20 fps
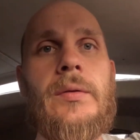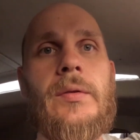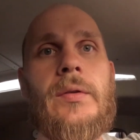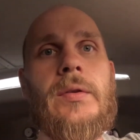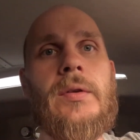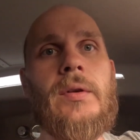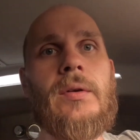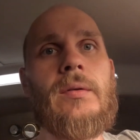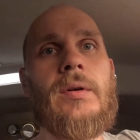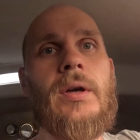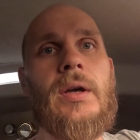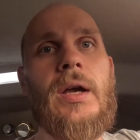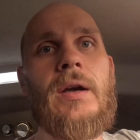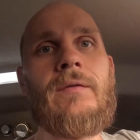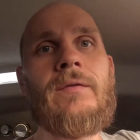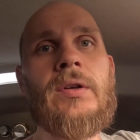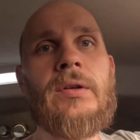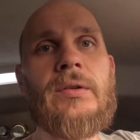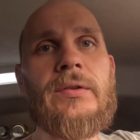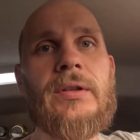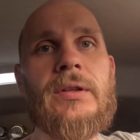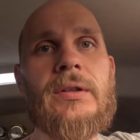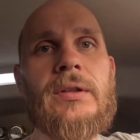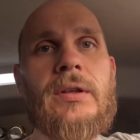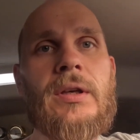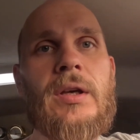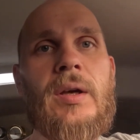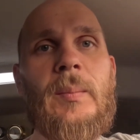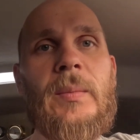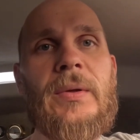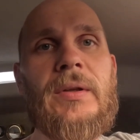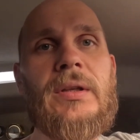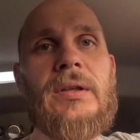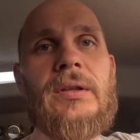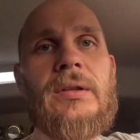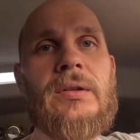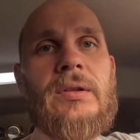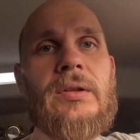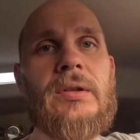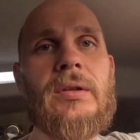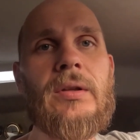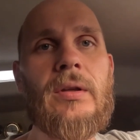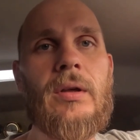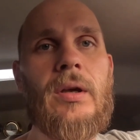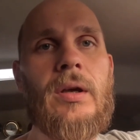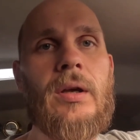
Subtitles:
So I have contacted the companies